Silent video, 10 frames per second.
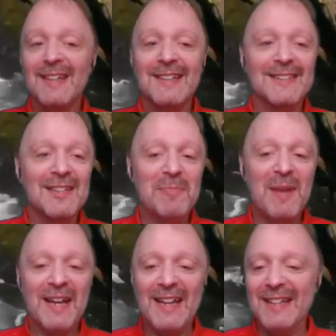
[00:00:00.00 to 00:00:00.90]
sit
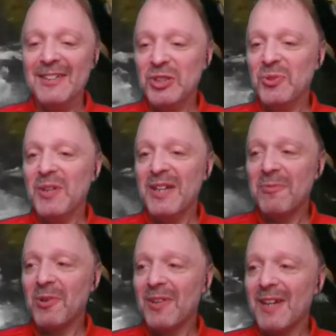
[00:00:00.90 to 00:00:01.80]
back, enjoy, and
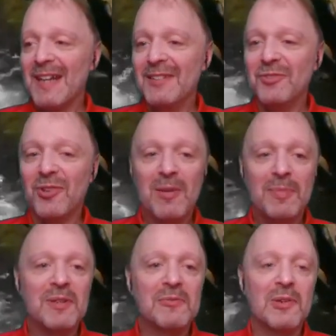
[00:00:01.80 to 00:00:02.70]
we're going to kind of drop
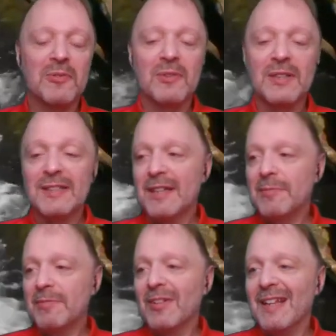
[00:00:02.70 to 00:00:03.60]
in where we
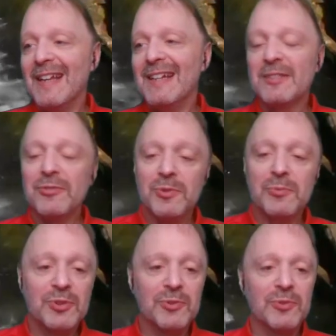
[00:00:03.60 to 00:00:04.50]
stopped on the last one,
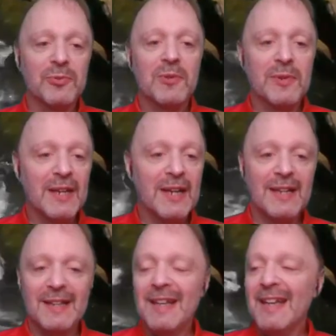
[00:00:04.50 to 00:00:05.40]
which was where we
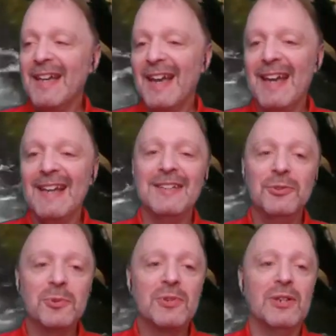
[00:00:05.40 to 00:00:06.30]
had a
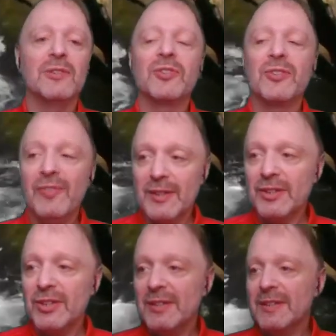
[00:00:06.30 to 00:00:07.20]
new cost
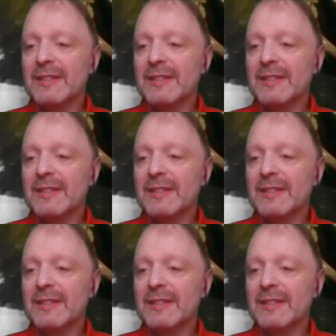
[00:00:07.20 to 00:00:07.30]
function.